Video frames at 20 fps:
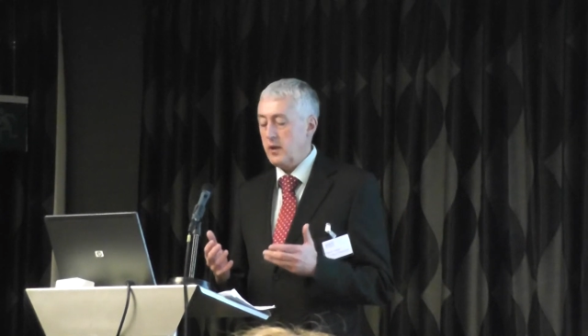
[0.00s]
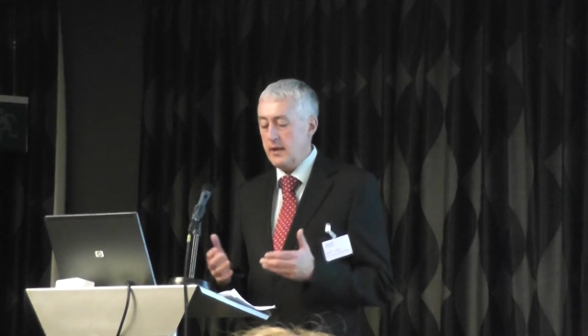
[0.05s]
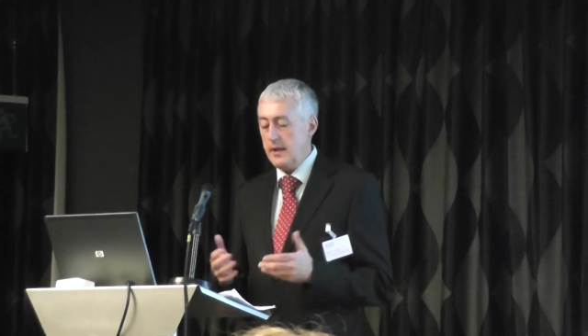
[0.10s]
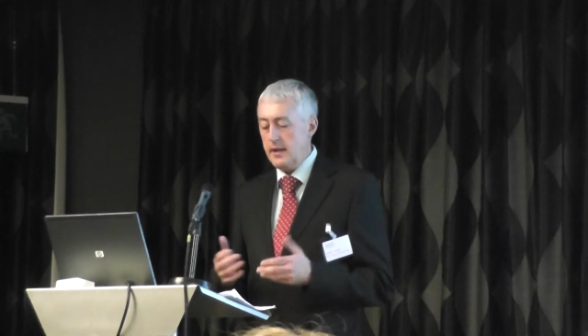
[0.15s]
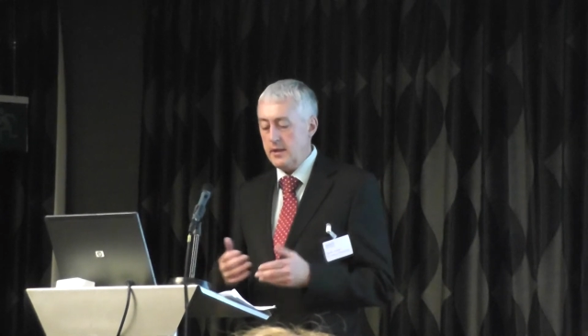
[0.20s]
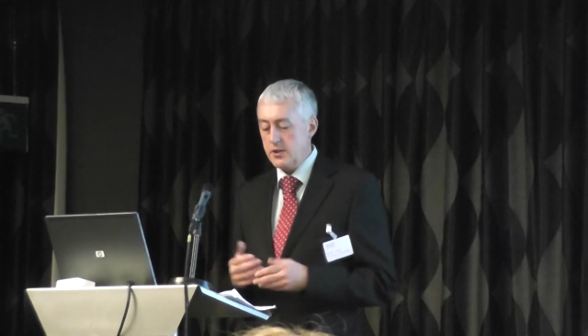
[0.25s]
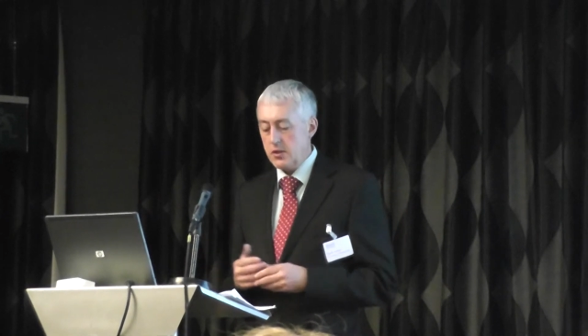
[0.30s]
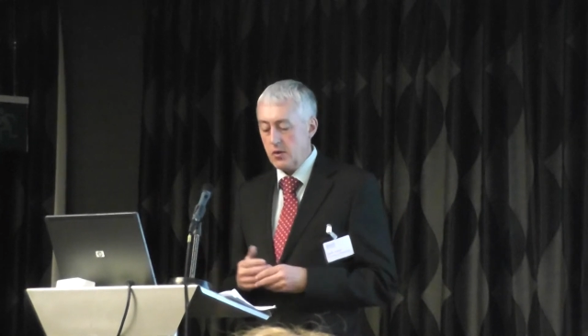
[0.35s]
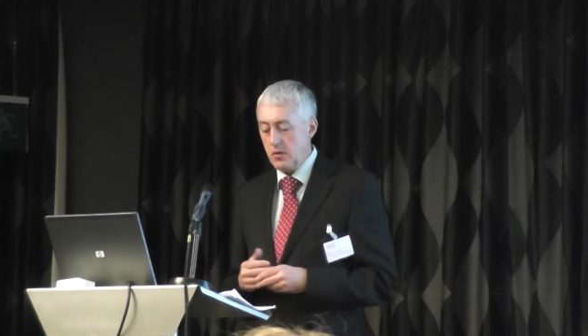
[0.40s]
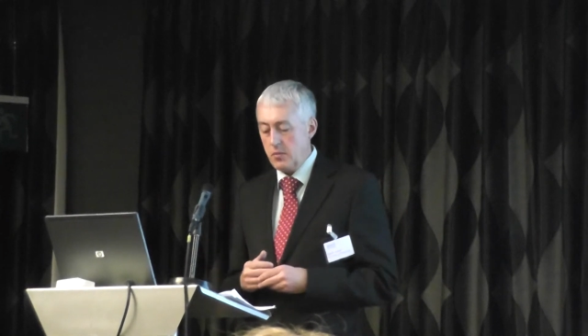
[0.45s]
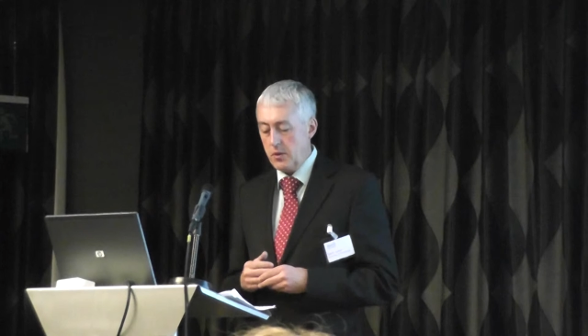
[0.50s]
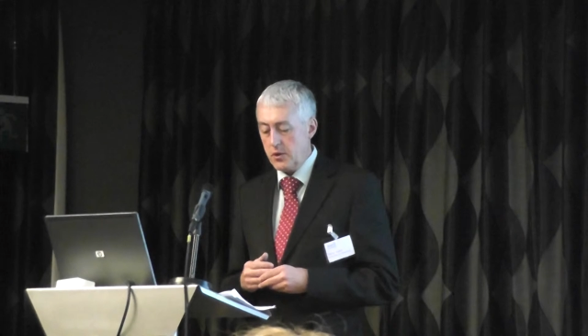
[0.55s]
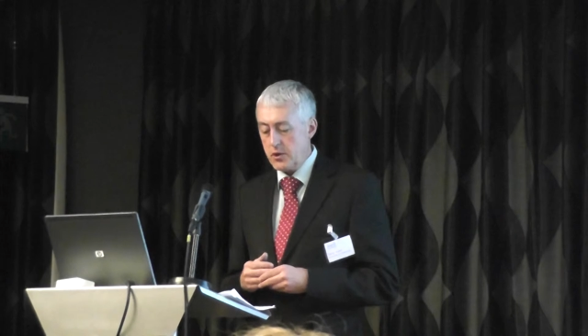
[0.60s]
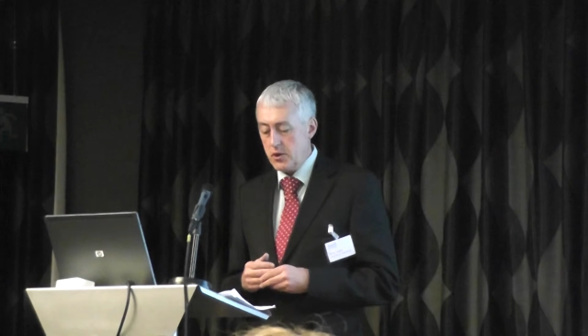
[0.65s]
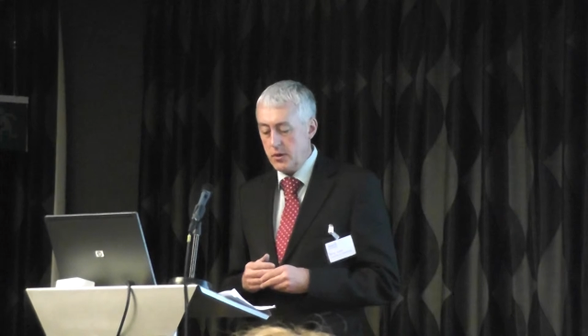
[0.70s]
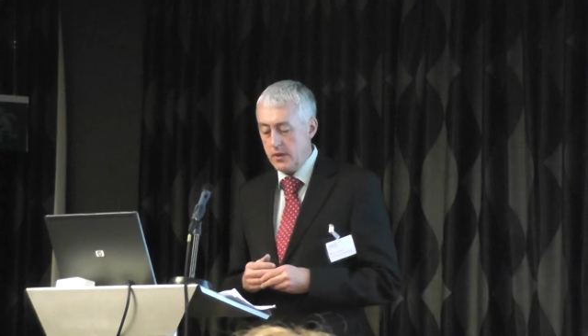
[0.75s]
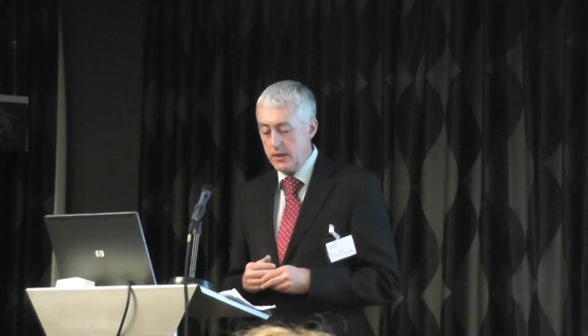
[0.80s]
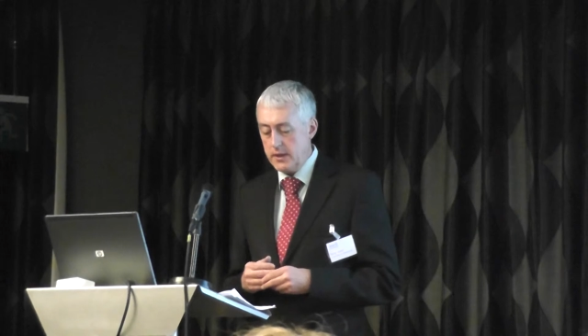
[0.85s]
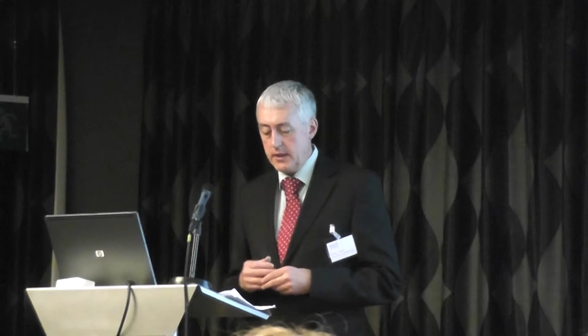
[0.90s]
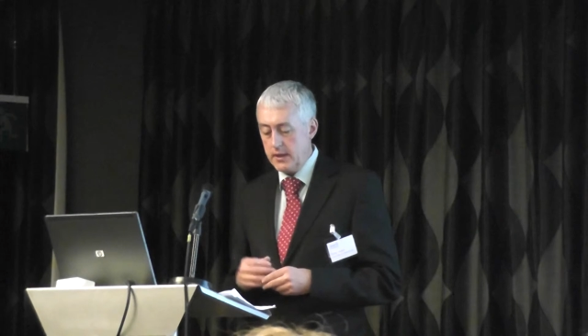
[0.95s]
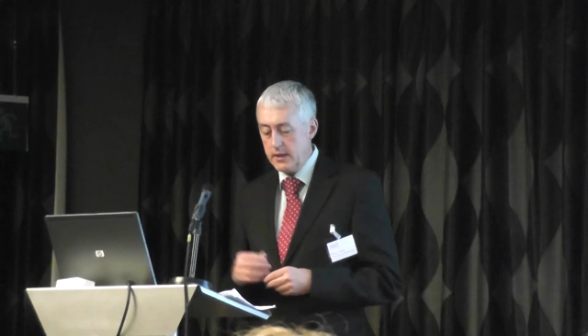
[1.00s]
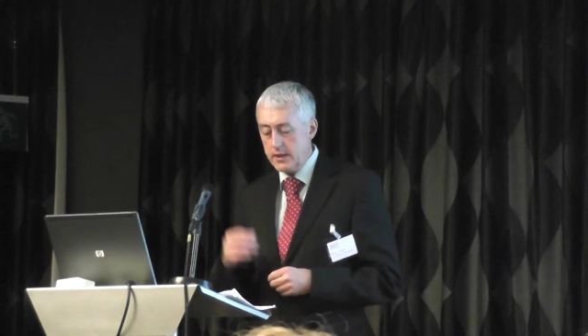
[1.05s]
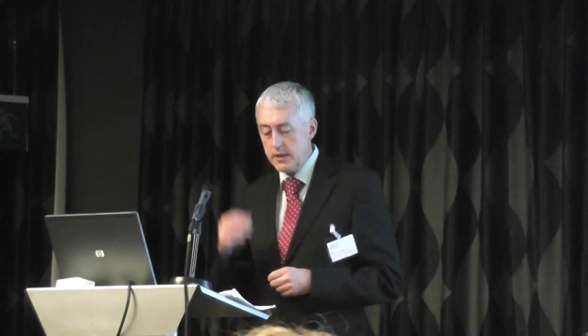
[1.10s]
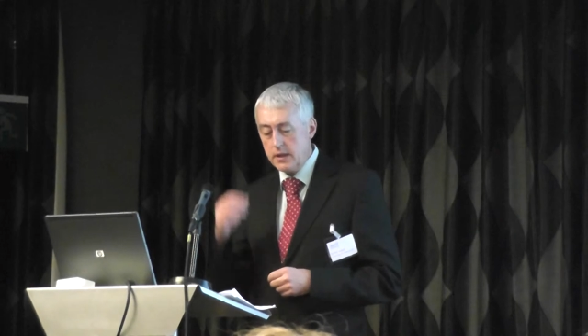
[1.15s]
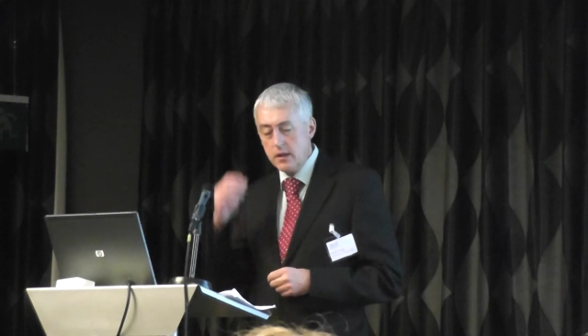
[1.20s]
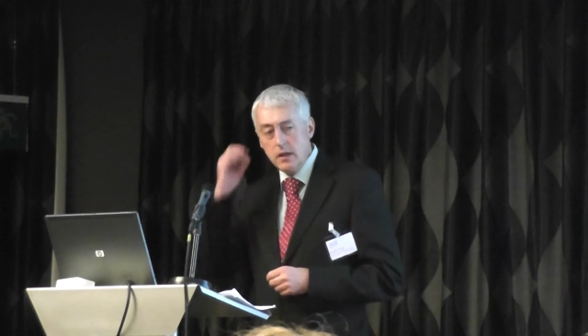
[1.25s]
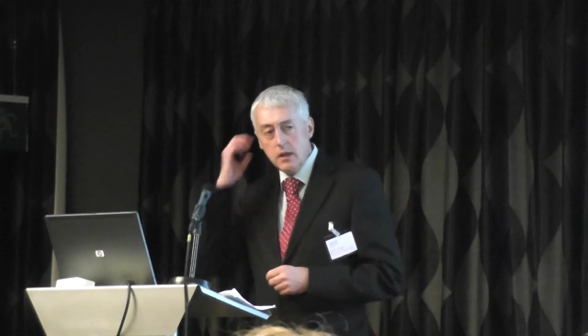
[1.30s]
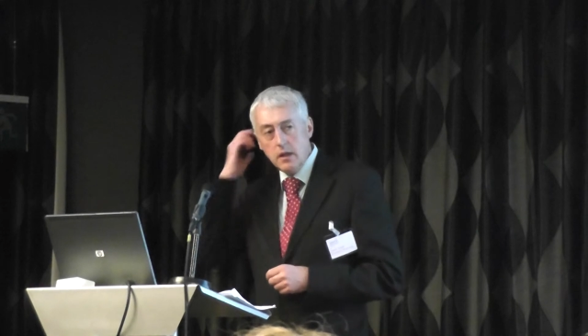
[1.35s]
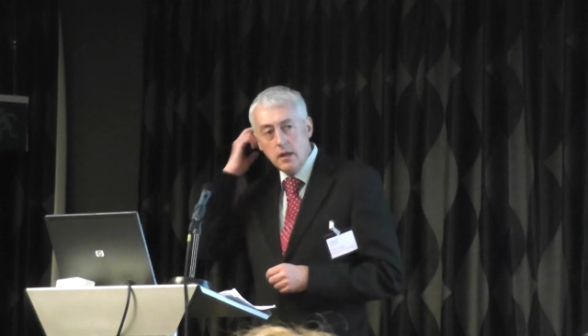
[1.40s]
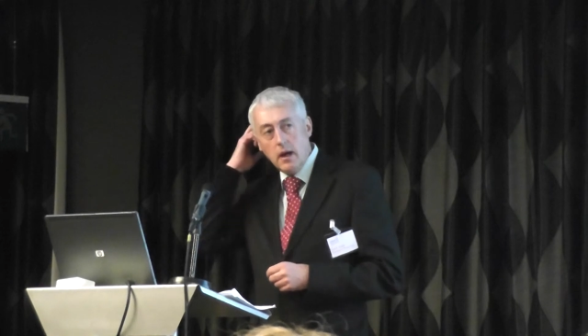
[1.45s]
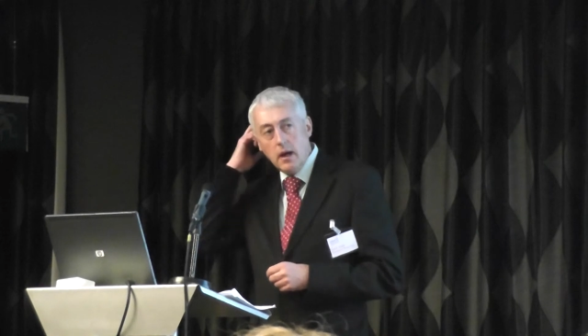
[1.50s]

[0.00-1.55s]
creates opportunities,